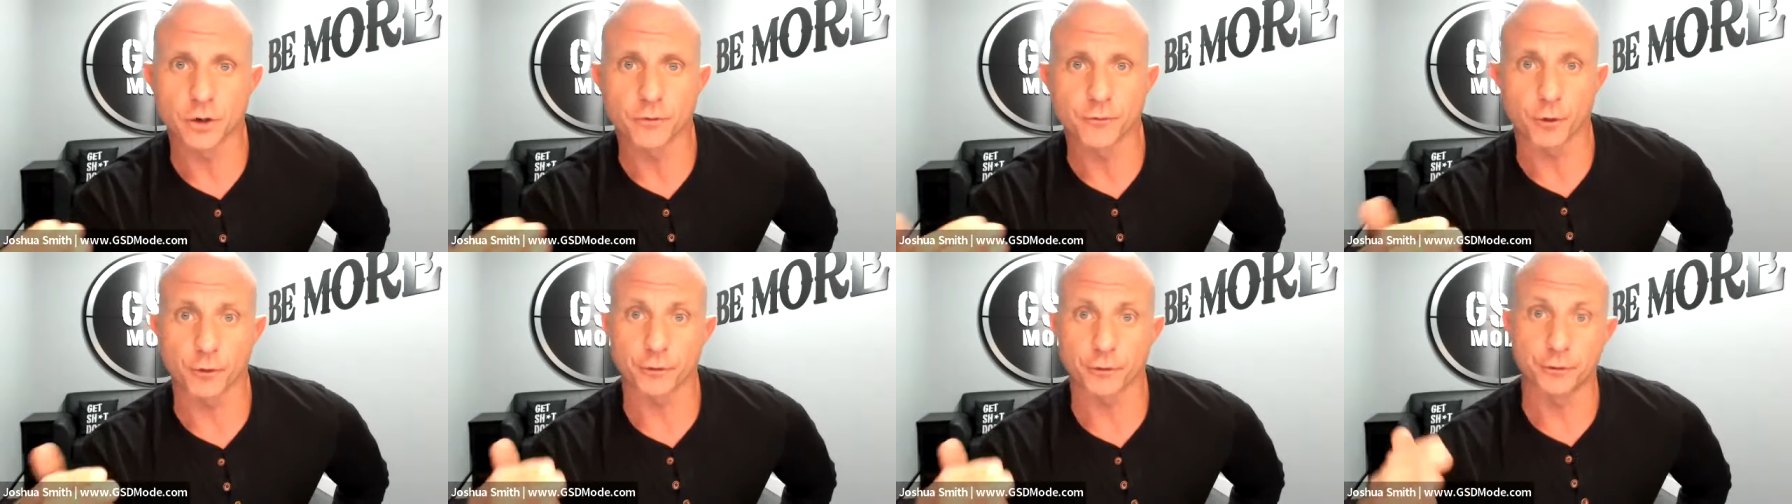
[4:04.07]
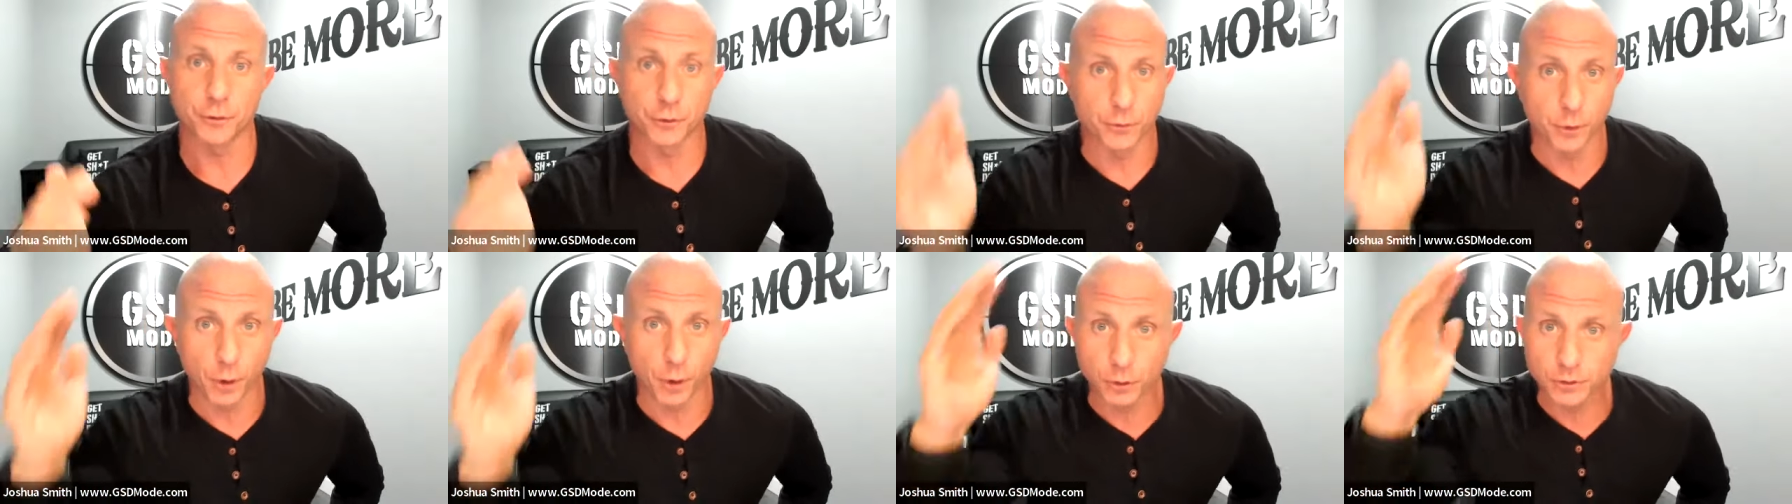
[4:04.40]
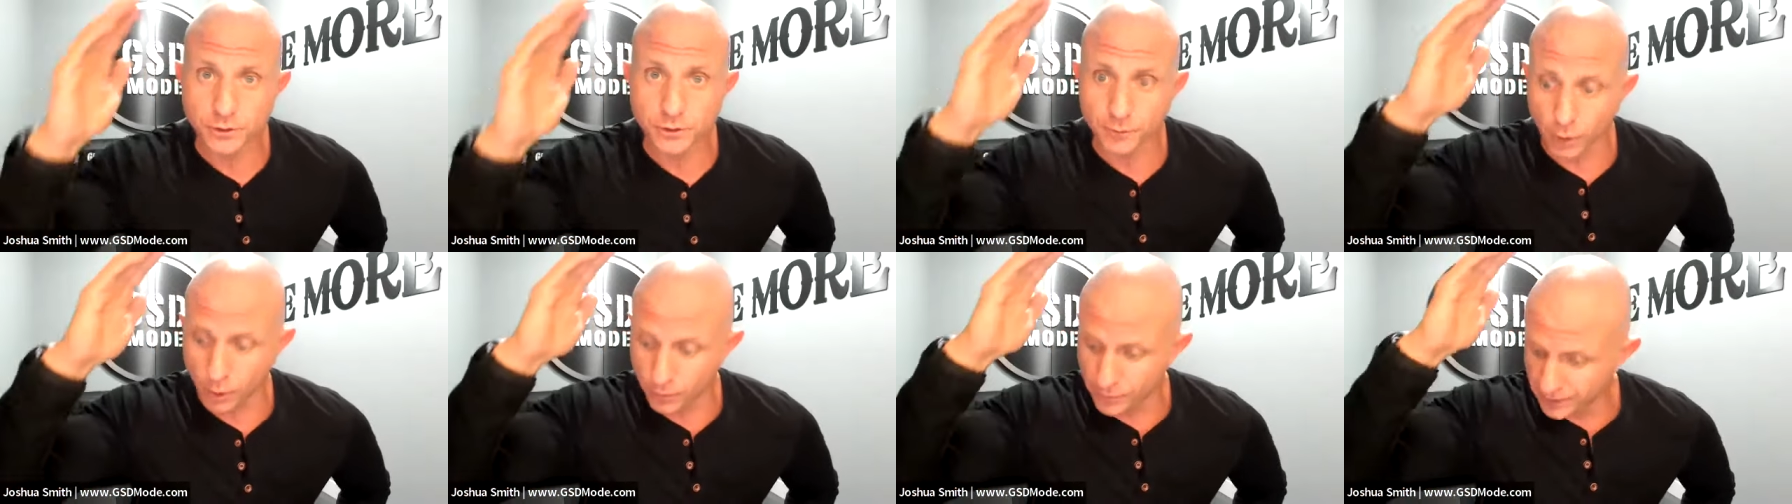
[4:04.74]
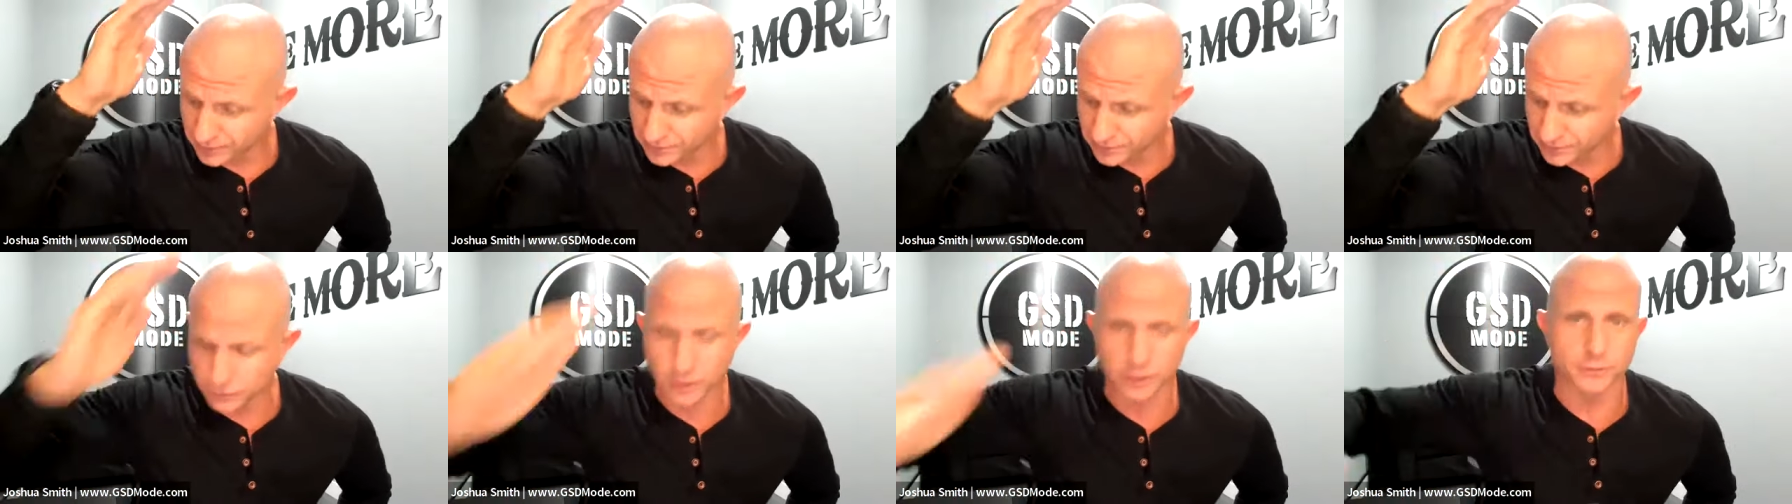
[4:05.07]
so forth. Dude, those have all,
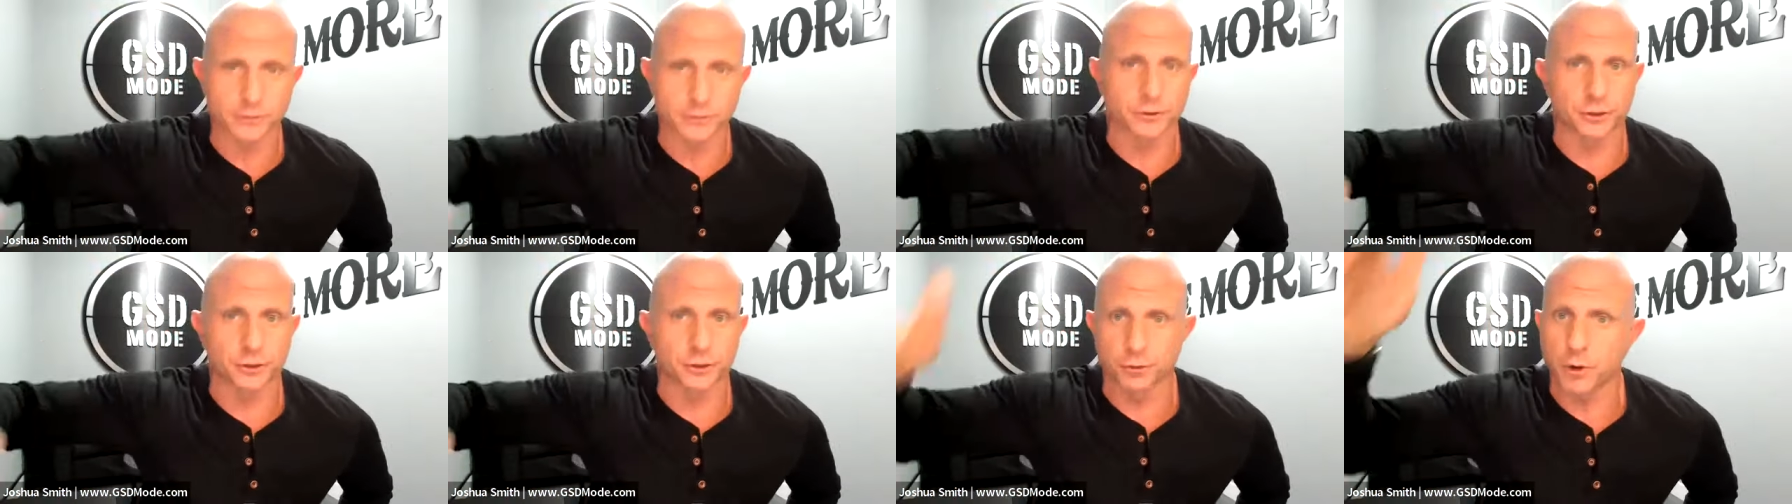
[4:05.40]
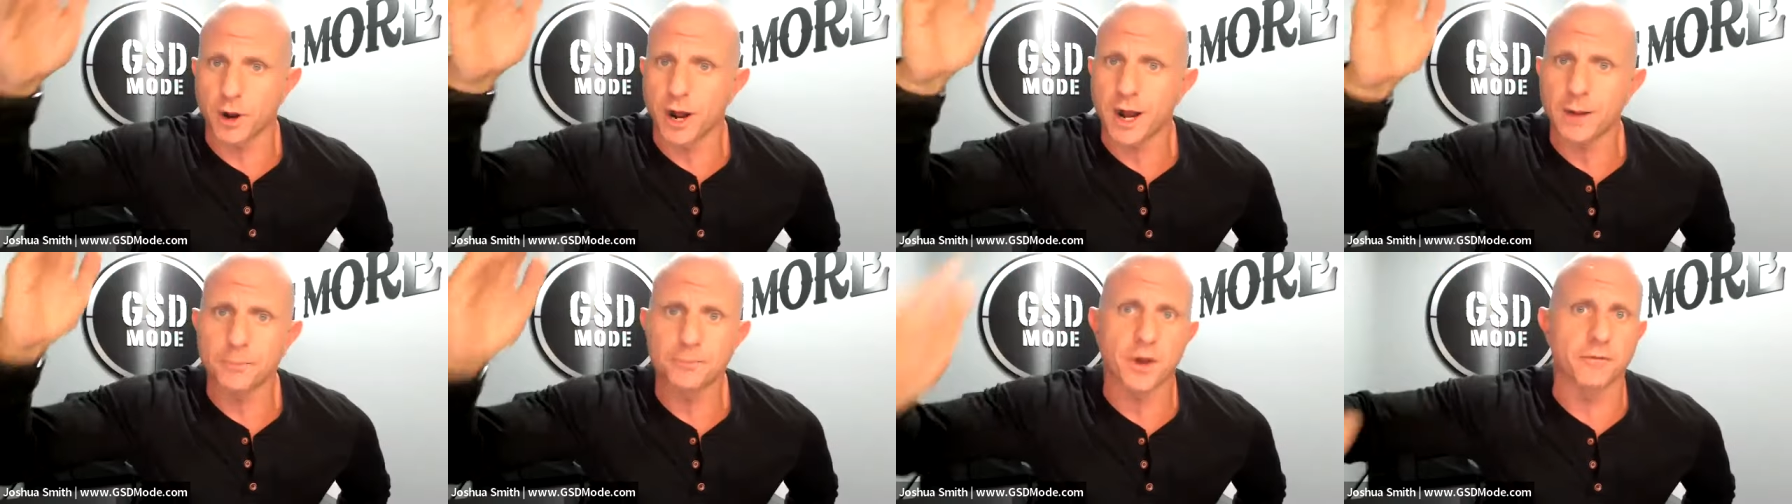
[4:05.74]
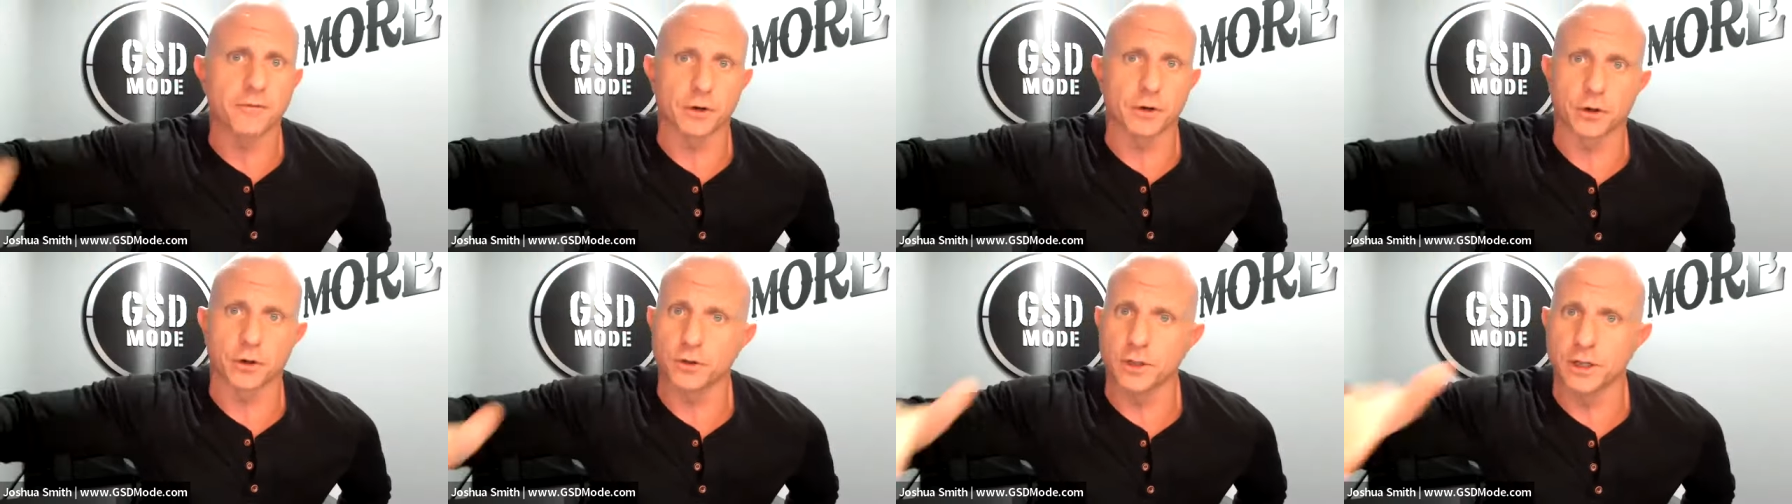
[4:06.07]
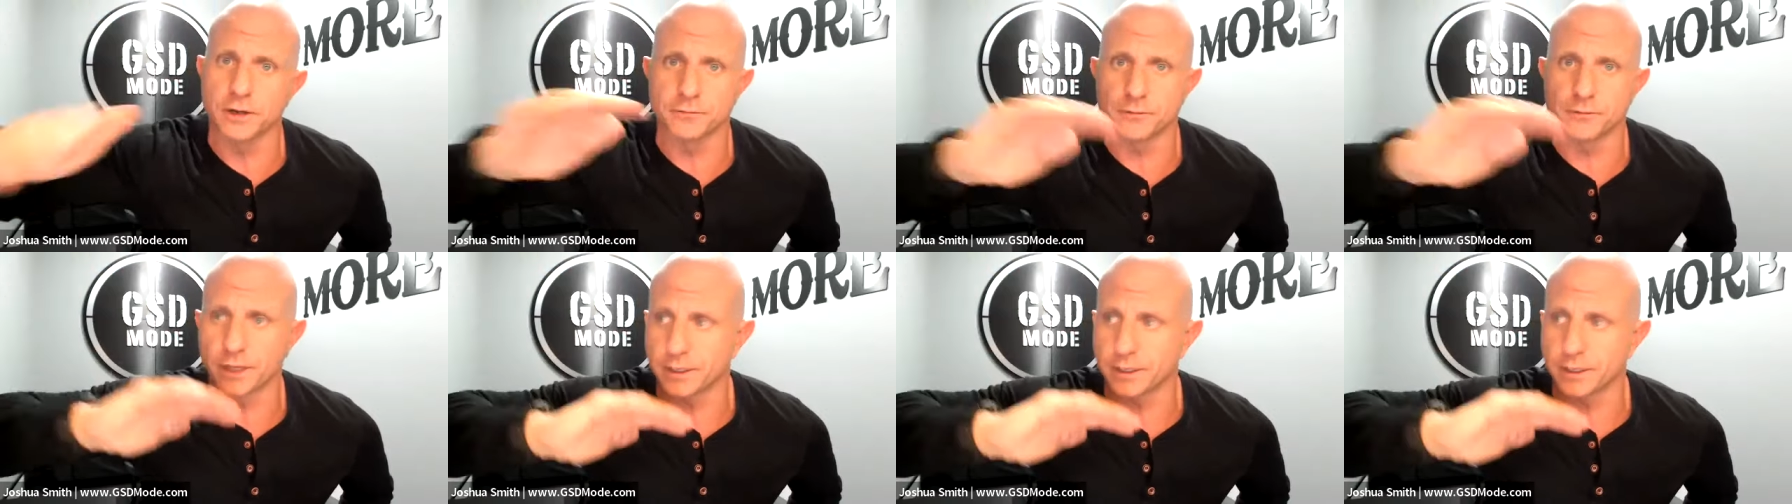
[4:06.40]
they just all dropped off a cliff.